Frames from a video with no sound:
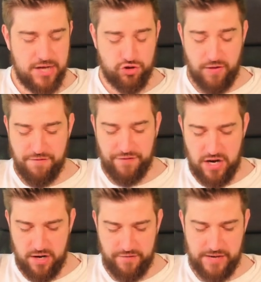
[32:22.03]
Strength
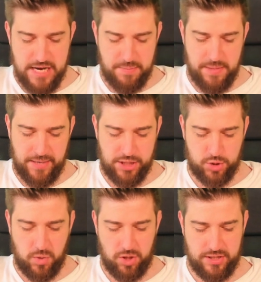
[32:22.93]
5, AP
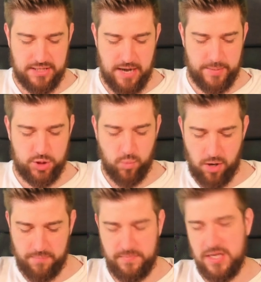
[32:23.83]
-1, damage
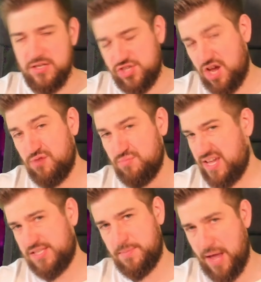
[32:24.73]
1, so
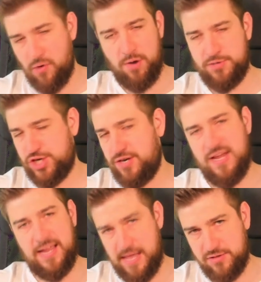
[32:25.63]
it's a better option
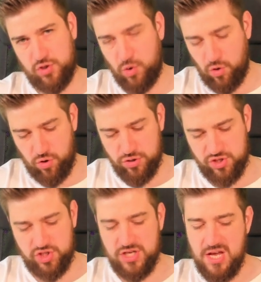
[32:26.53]
against
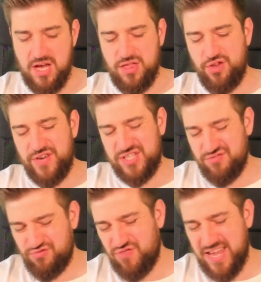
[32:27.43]
hordes. There
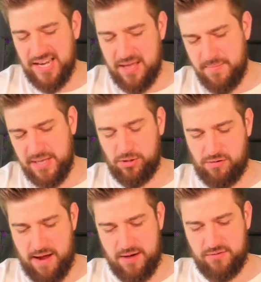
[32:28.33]
isn't really a middle
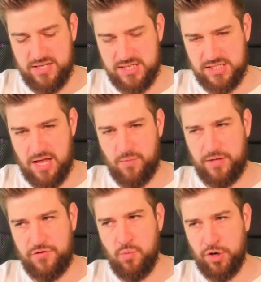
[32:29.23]
ground, because it's like,
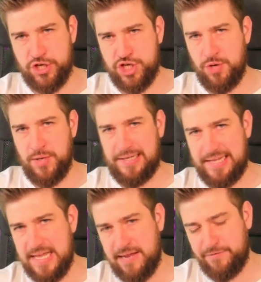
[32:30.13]
well, if you want to shoot
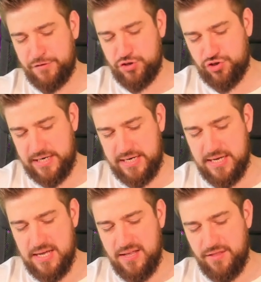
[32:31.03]
elite infantry,
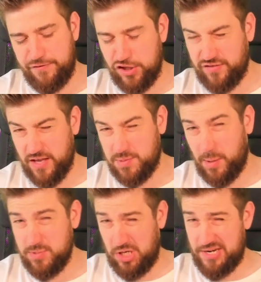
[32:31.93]
the Phosphex
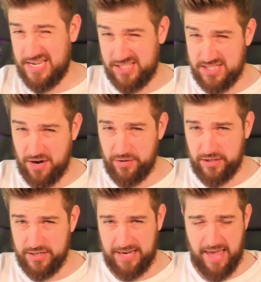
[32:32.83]
bombs aren't necessarily
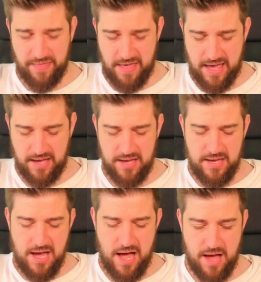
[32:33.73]
going to get there,
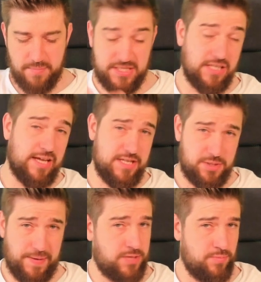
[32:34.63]
particularly against
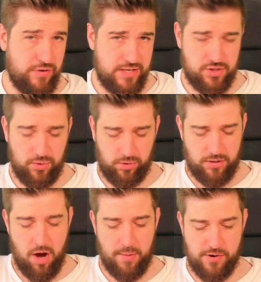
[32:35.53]
Space Marines, who will
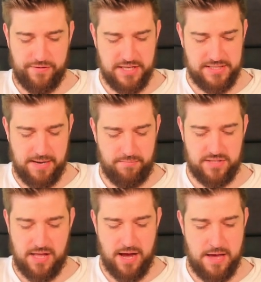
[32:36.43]
Armor of
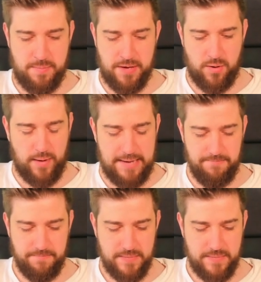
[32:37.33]
Contempt that AP away.